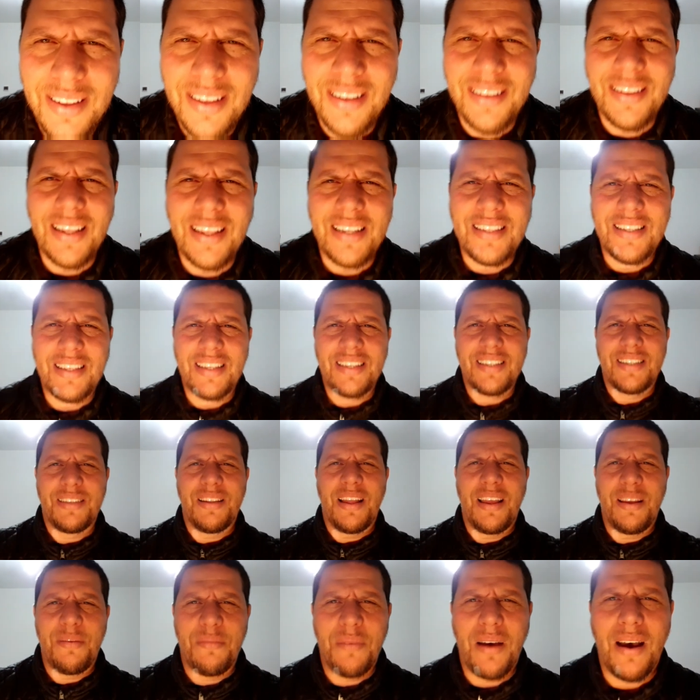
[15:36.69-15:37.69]
That's his
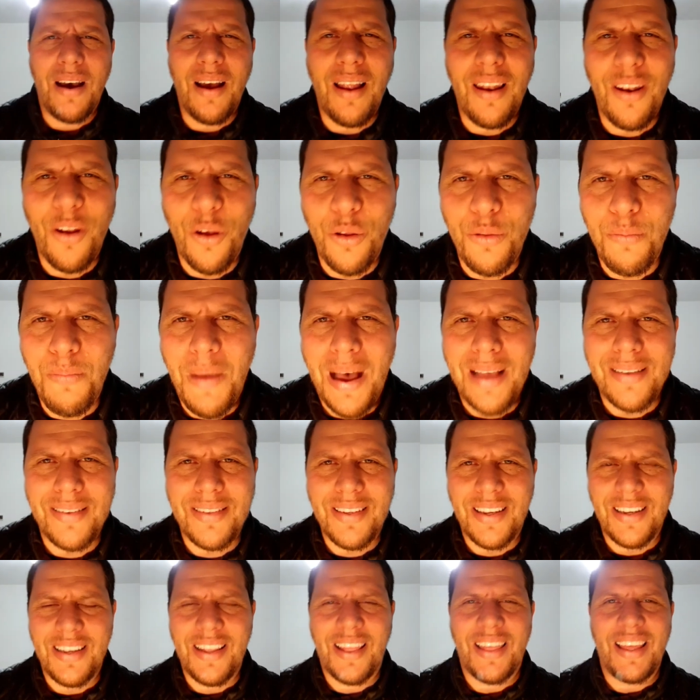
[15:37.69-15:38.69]
name, Elon Musk,
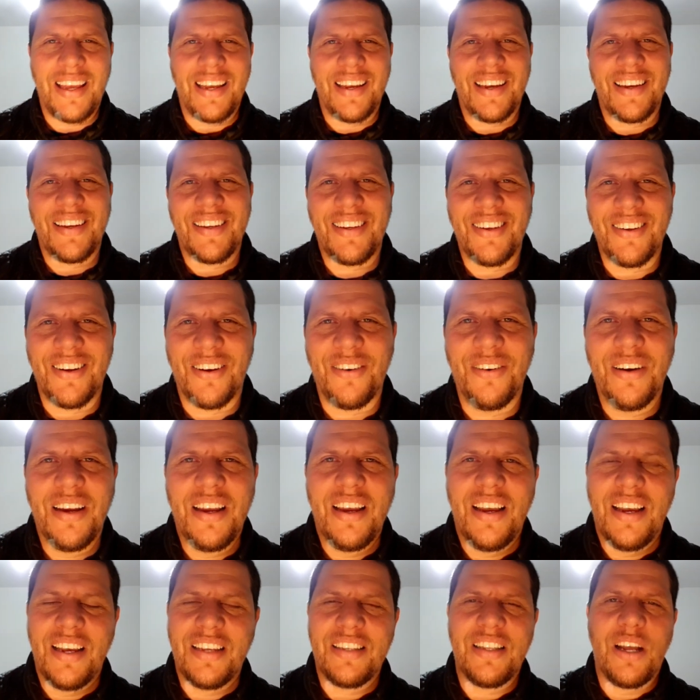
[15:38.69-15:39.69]
I think. You know,
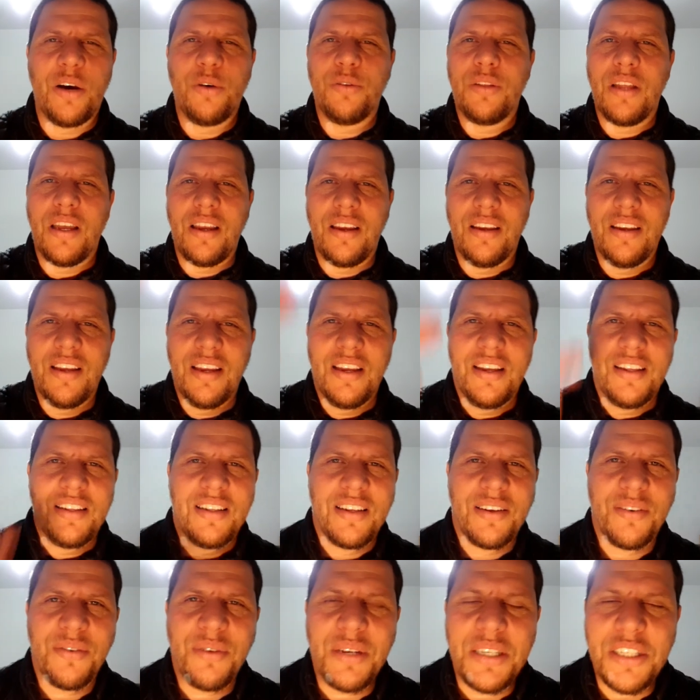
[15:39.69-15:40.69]
he's now the, the
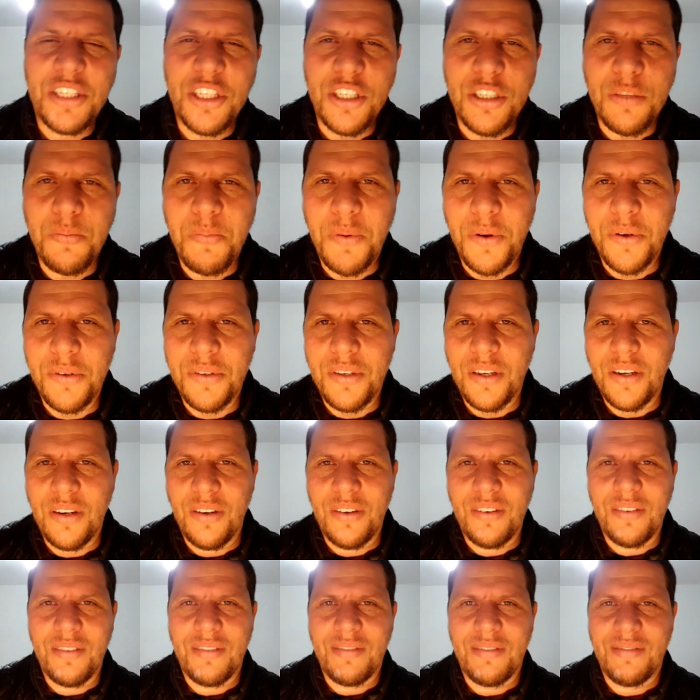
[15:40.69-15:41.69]
richest
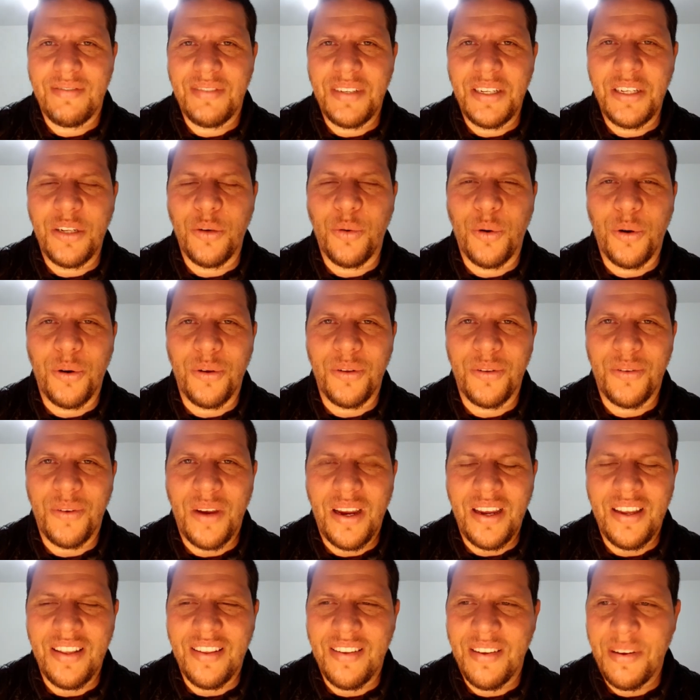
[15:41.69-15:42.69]
person in the world,
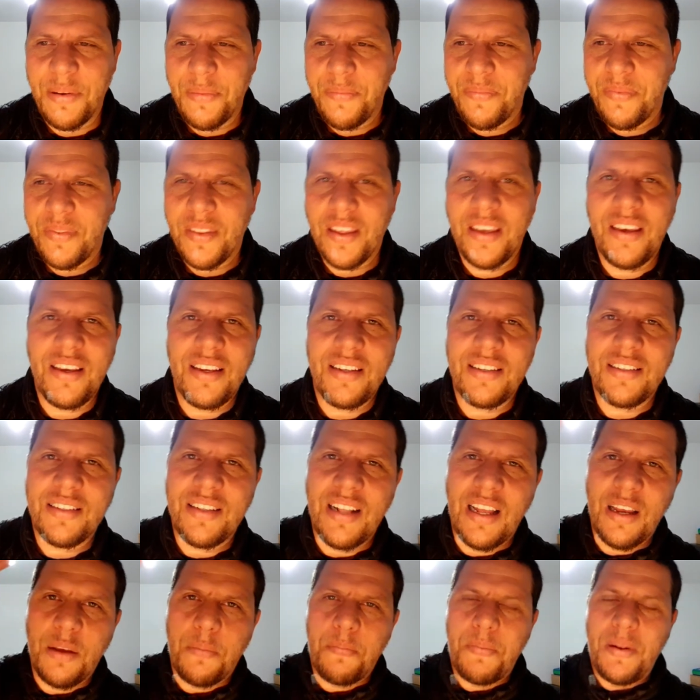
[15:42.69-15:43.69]
right? He's
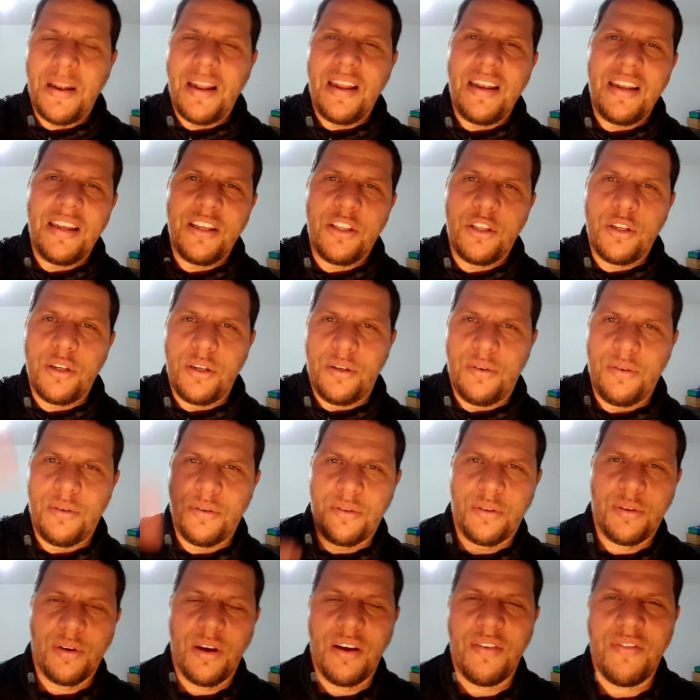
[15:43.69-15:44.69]
like planning to,
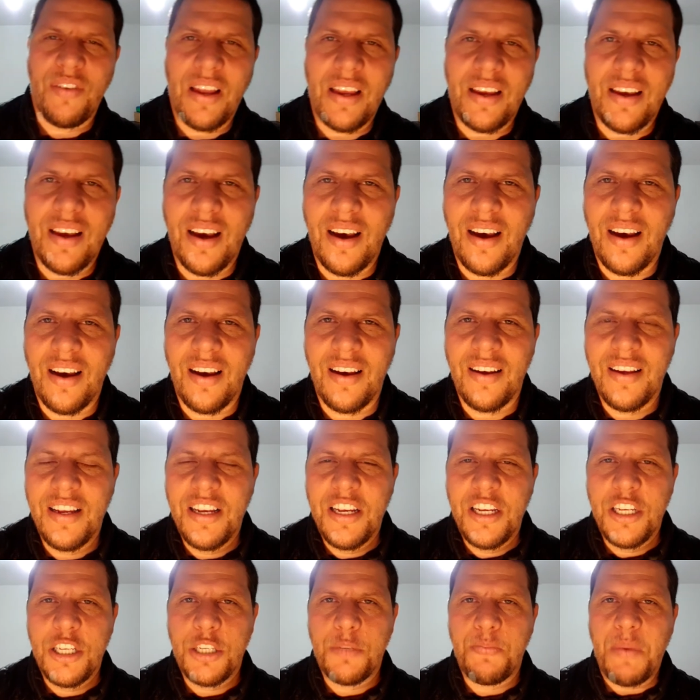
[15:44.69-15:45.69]
to have like a
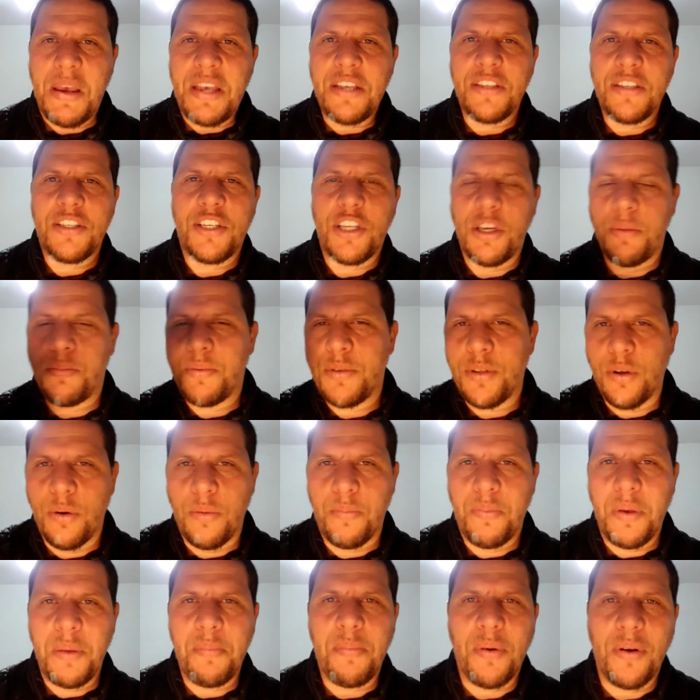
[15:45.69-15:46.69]
spaceship so
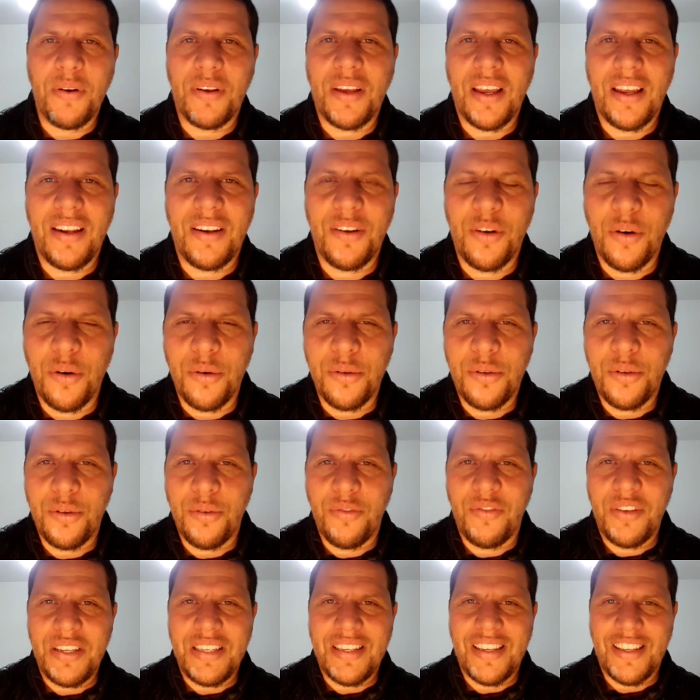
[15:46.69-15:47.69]
people can go to
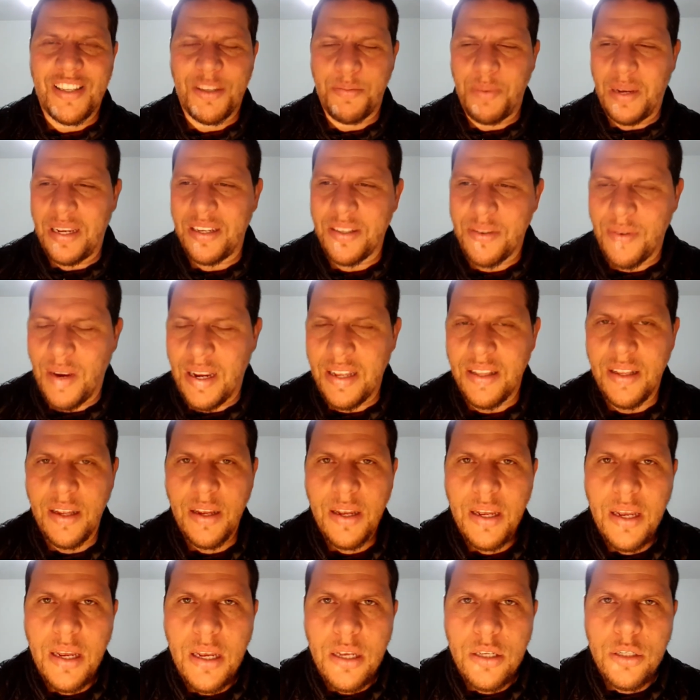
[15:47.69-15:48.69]
visit space, right?
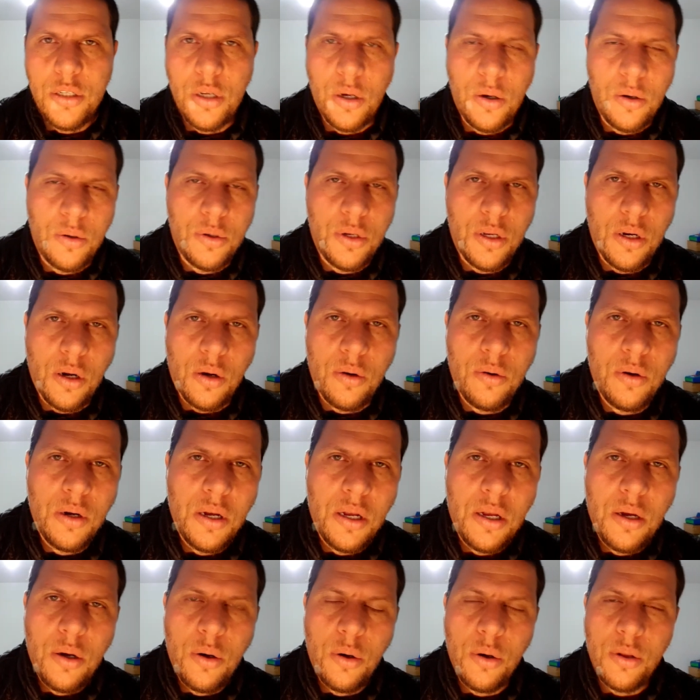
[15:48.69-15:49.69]
So, you know,
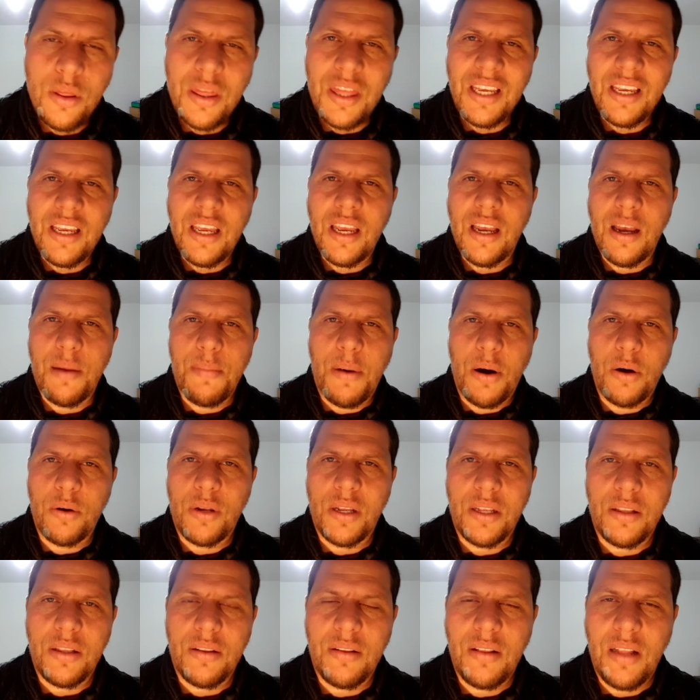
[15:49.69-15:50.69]
who thinking about
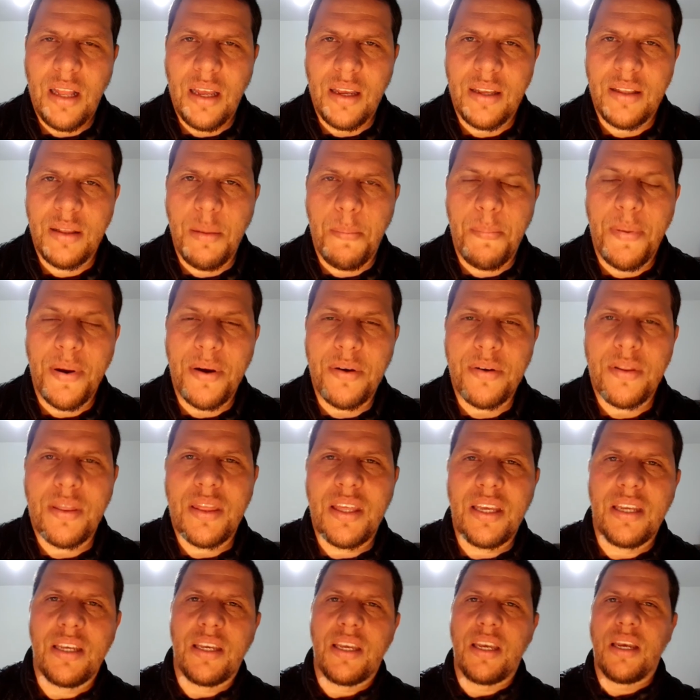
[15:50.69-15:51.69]
it? Like the bird
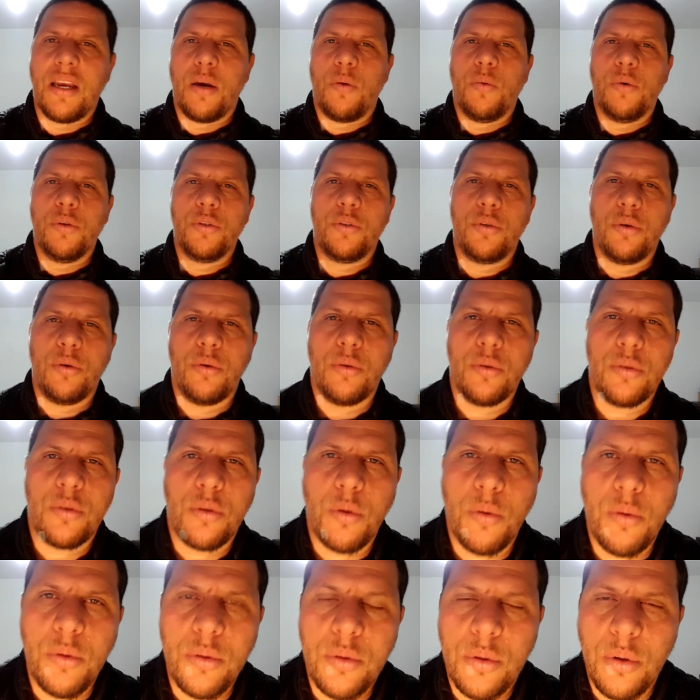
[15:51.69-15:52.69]
thinking, I want to
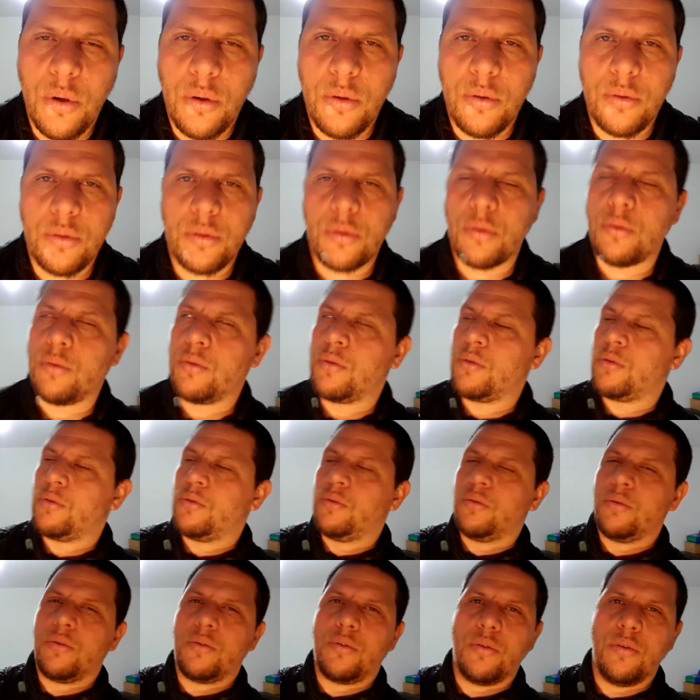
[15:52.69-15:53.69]
to to to
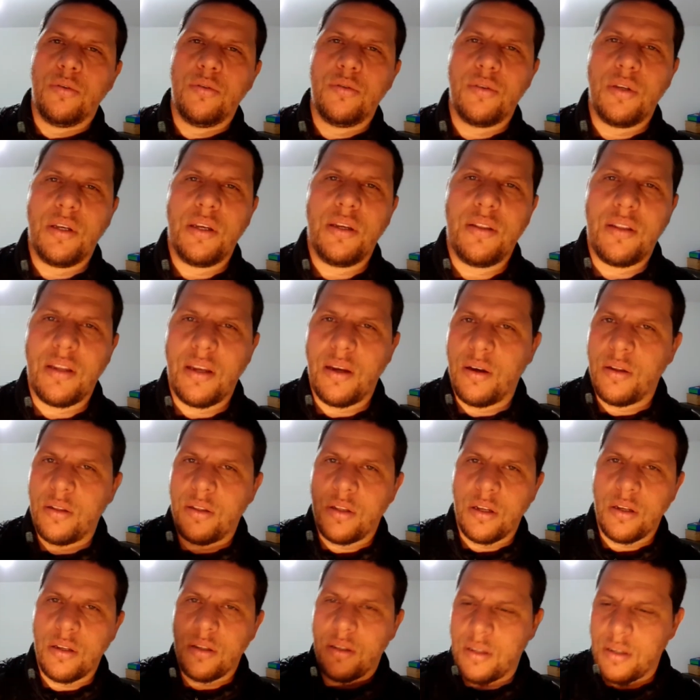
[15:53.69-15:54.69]
to, to see the,
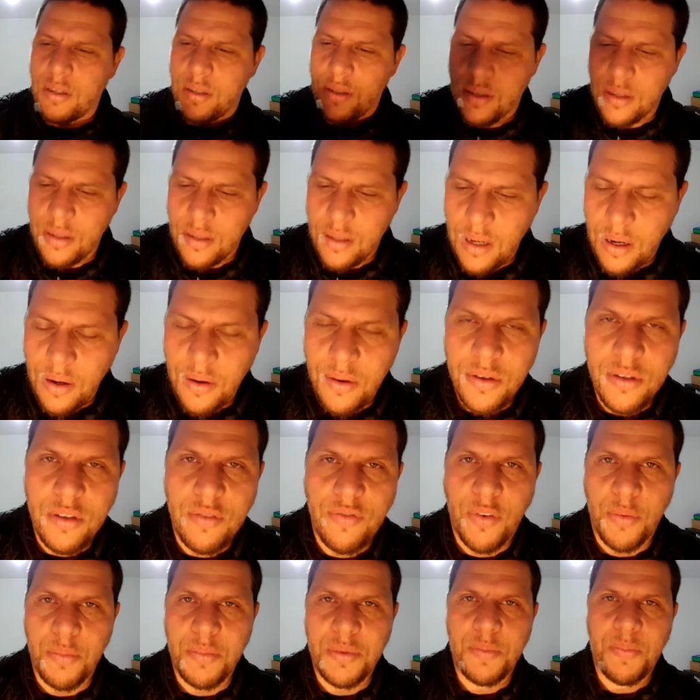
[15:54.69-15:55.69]
the, the, the Earth
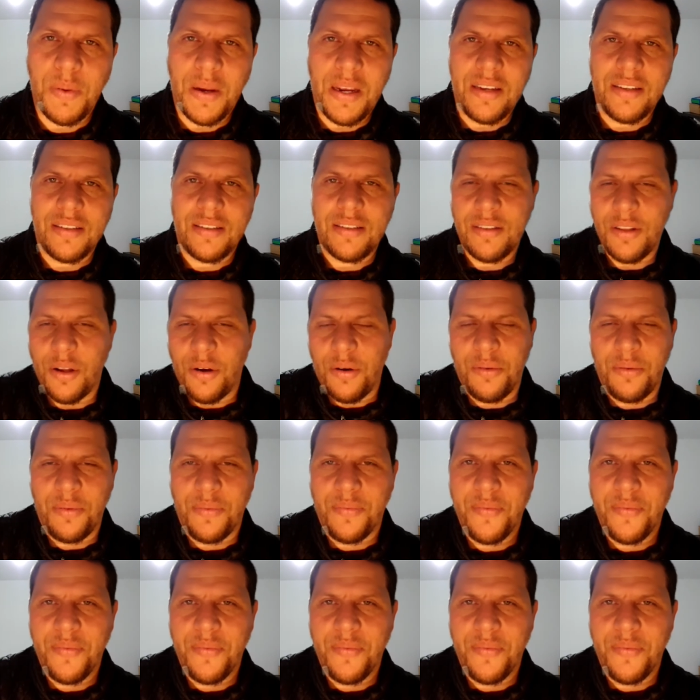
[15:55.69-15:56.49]
from space. No.